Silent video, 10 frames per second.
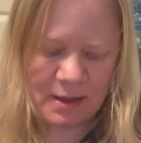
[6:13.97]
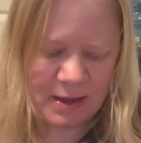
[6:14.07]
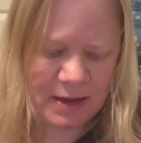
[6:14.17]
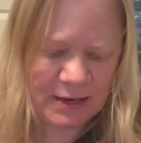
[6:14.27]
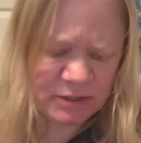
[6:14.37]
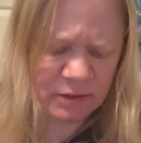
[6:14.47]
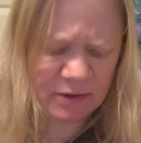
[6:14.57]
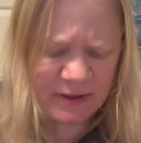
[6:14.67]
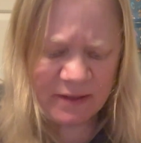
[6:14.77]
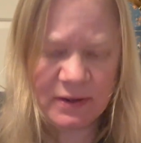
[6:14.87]
And I don't know
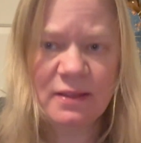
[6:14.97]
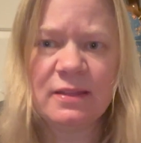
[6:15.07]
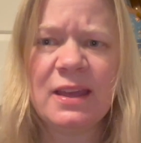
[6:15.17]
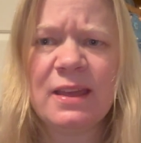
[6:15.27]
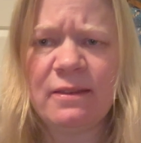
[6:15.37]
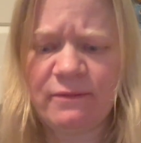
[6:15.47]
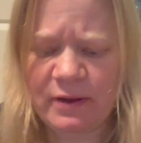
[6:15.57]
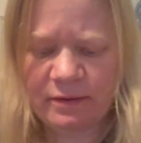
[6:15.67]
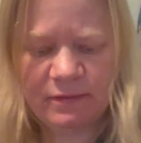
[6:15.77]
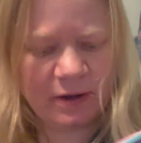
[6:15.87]
if I have anything in the
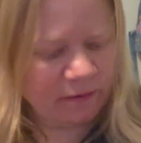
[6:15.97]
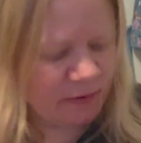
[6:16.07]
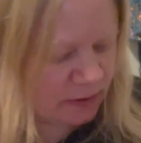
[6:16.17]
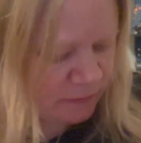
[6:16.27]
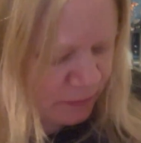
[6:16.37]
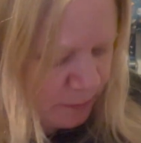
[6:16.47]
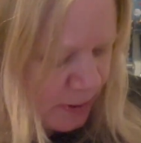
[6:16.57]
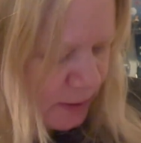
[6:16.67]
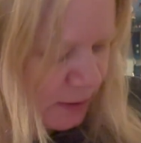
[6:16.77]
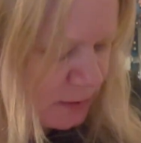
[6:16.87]
very, very, very front
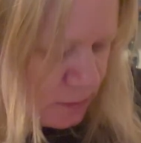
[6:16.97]
pocket.